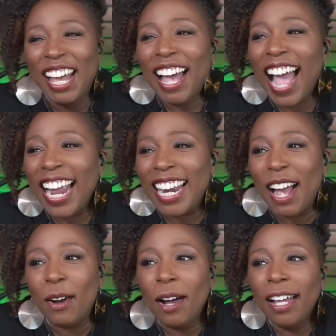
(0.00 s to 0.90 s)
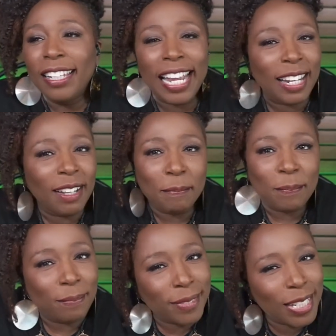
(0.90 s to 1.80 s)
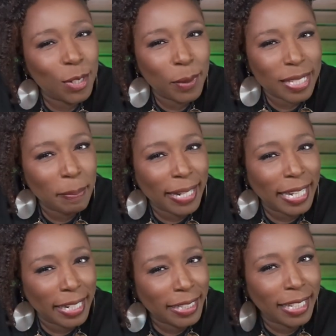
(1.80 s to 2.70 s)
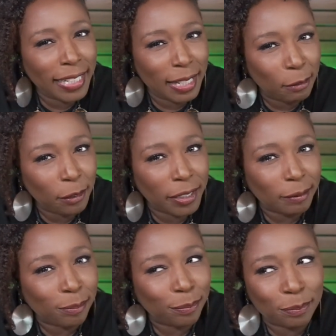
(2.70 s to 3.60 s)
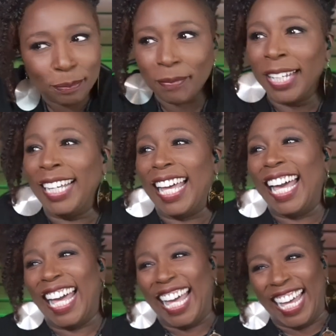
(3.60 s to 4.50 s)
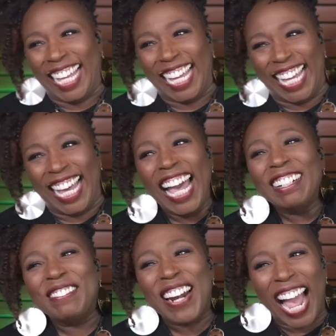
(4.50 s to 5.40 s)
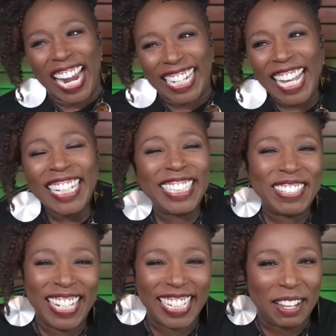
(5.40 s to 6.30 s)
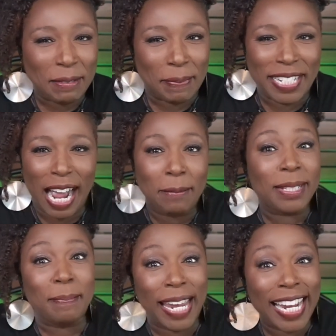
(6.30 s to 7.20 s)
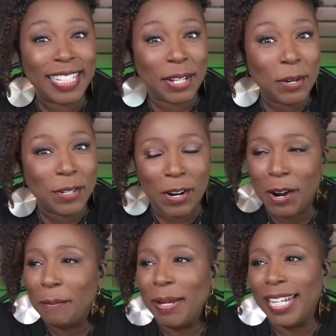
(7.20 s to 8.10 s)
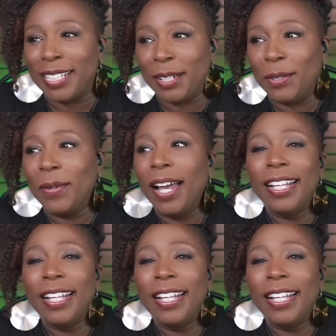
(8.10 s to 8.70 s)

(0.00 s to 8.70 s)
I know. Like, did you expect anything different? Right? You need those pajamas. Me too, girl. Me too.